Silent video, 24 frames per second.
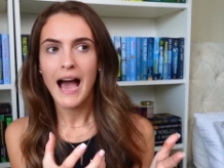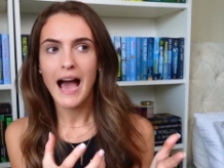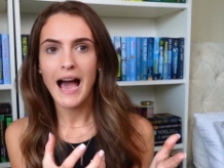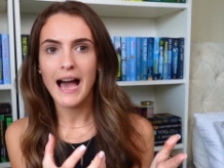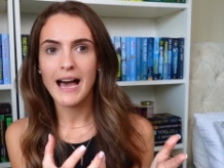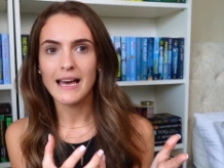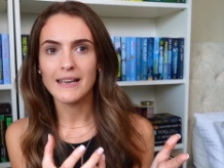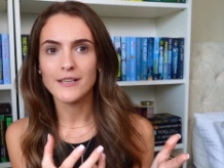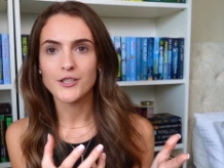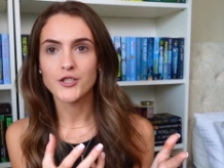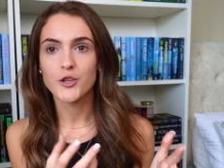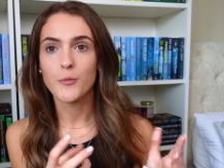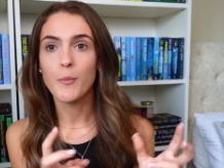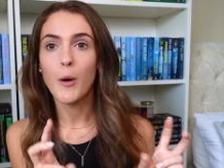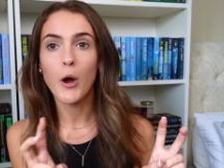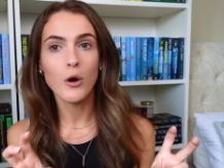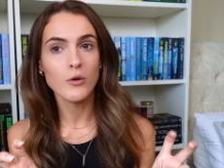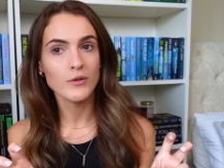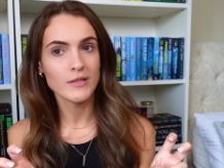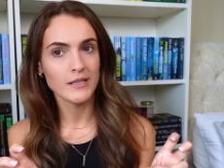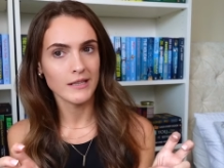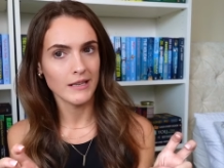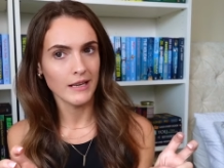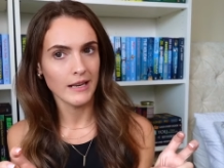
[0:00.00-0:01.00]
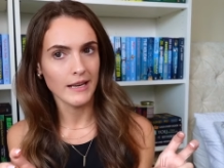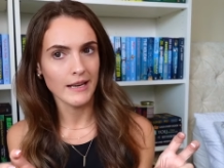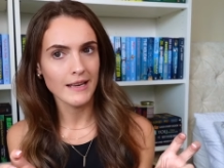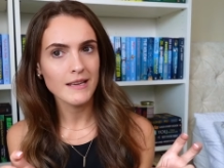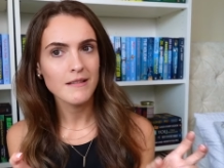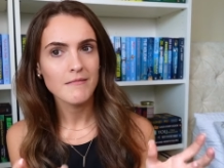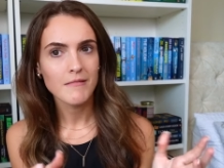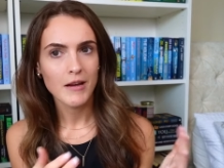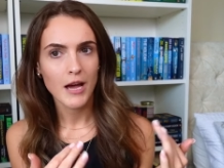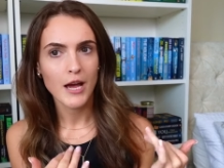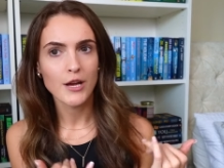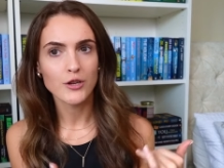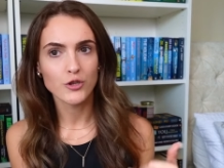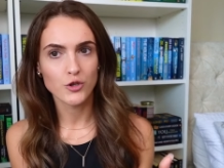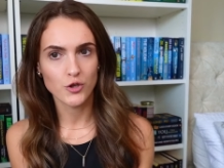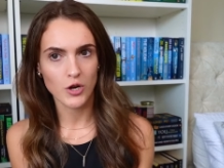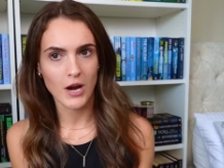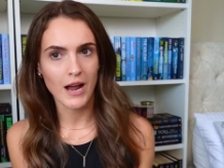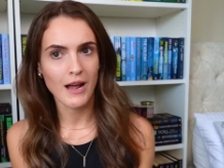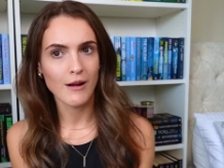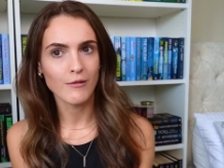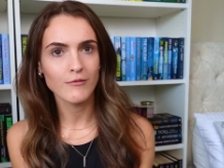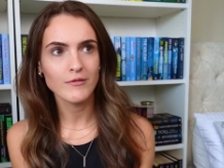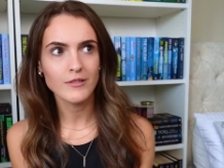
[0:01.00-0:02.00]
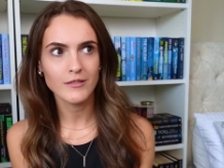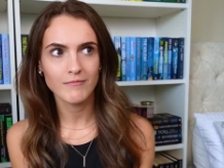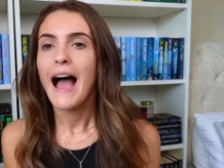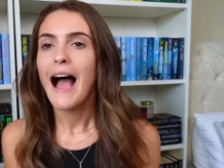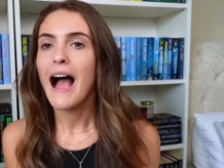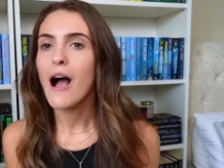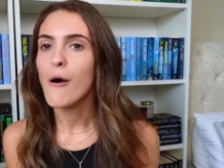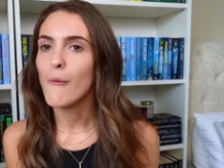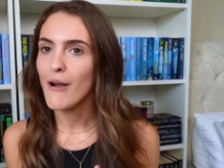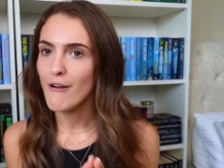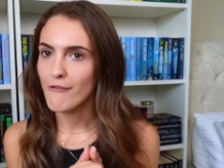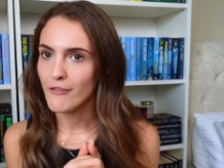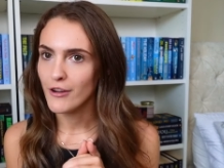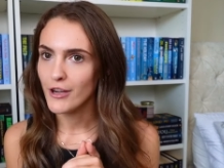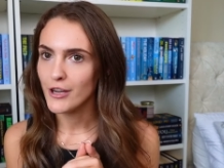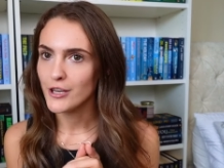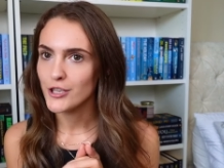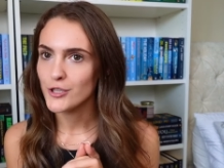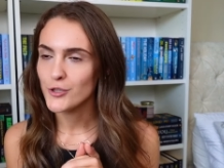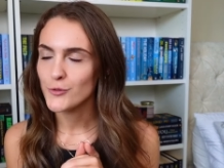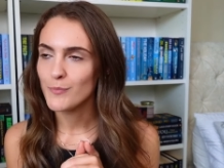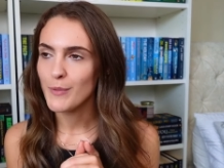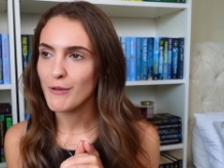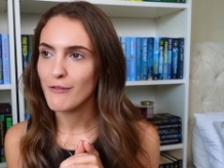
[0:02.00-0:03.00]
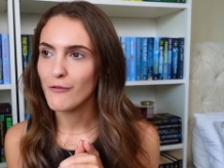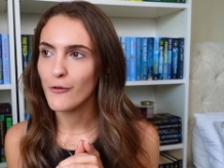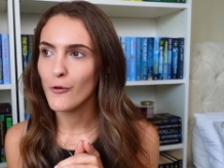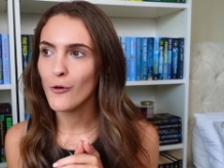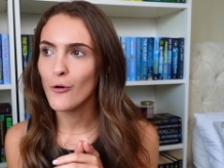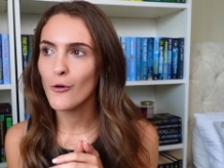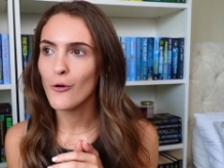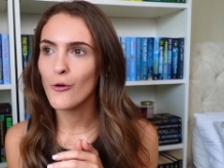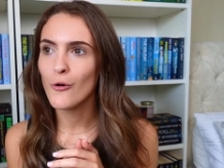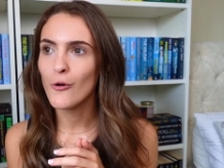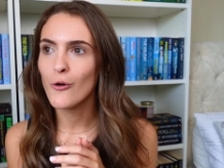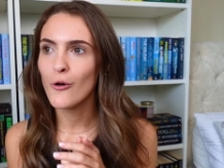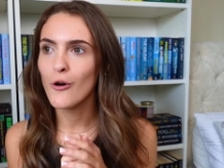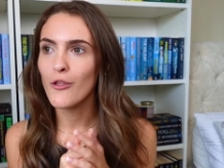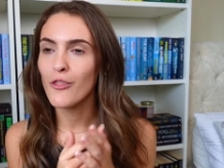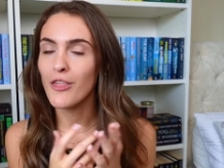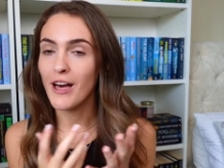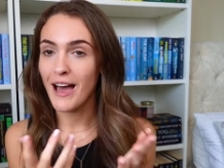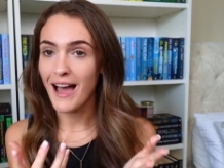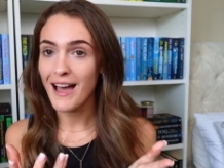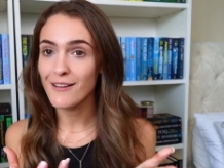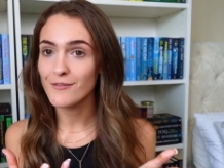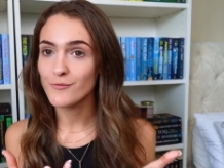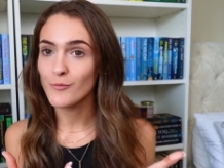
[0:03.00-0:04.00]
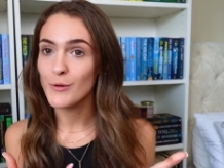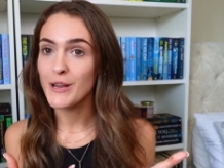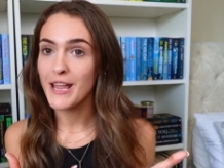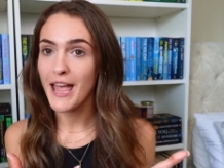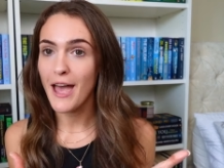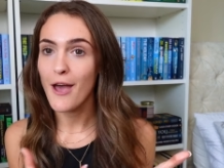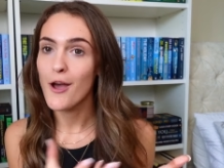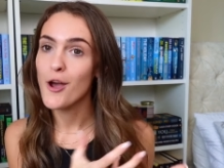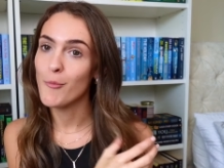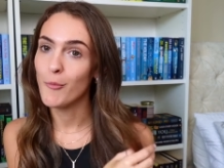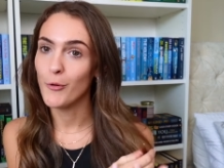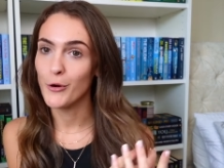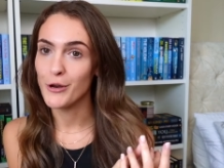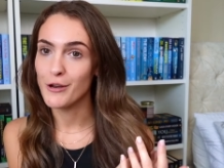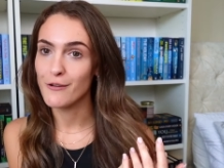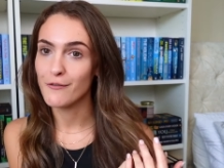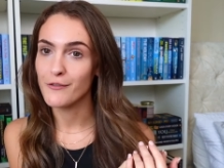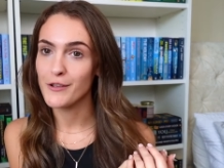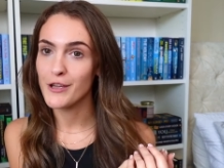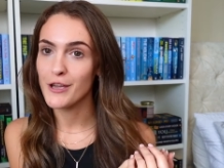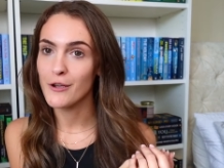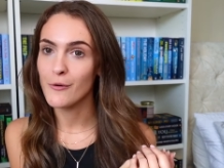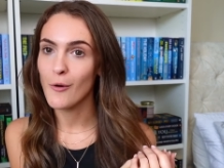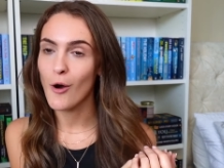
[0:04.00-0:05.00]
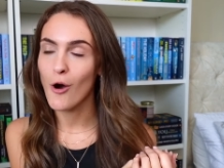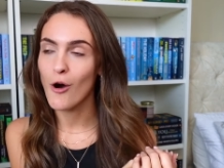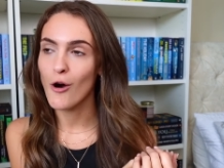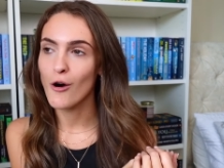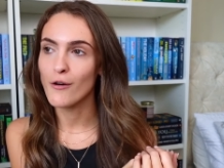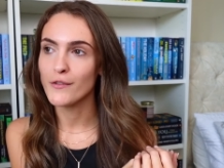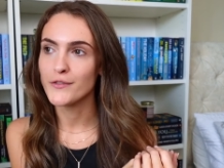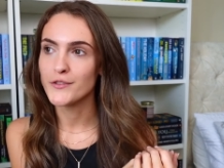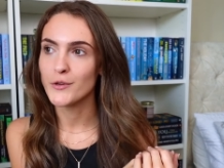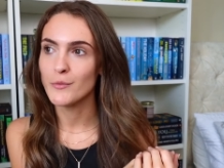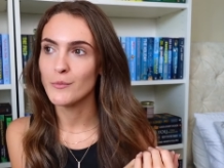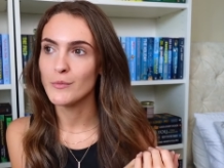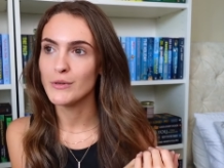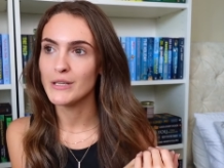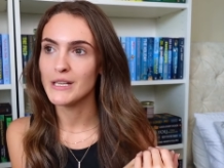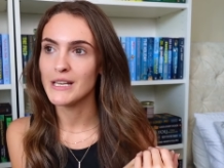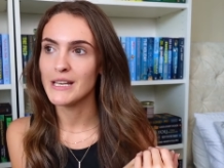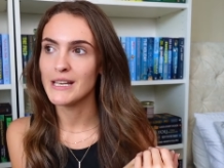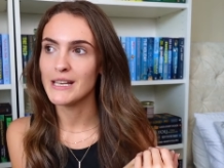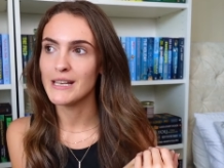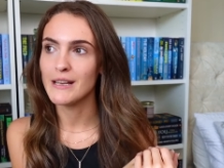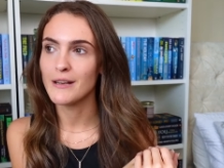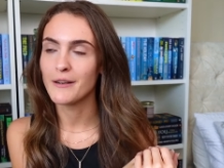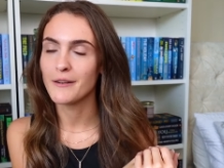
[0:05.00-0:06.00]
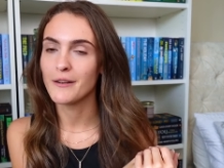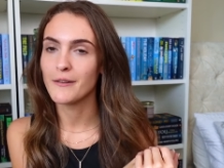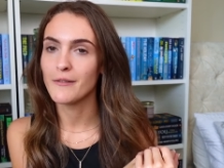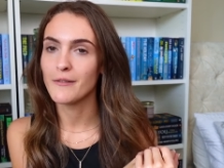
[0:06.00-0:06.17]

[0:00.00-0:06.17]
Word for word: and supposedly has drowned. However, before that, we get her point of view of somebody